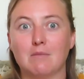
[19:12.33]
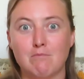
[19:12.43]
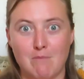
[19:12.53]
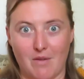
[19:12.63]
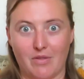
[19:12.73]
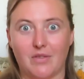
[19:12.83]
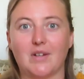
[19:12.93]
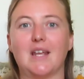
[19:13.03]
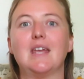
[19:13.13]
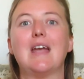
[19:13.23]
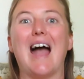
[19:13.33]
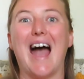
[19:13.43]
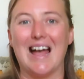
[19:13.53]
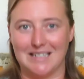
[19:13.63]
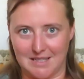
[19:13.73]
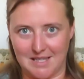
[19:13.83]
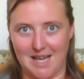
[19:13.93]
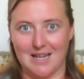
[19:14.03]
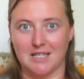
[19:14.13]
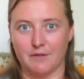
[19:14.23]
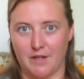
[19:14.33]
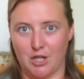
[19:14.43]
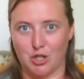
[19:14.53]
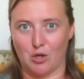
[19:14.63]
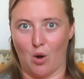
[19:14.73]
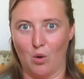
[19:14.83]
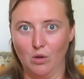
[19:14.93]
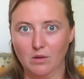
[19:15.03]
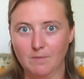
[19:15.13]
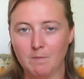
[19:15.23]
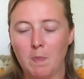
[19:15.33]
monthly, and at the end of each goal.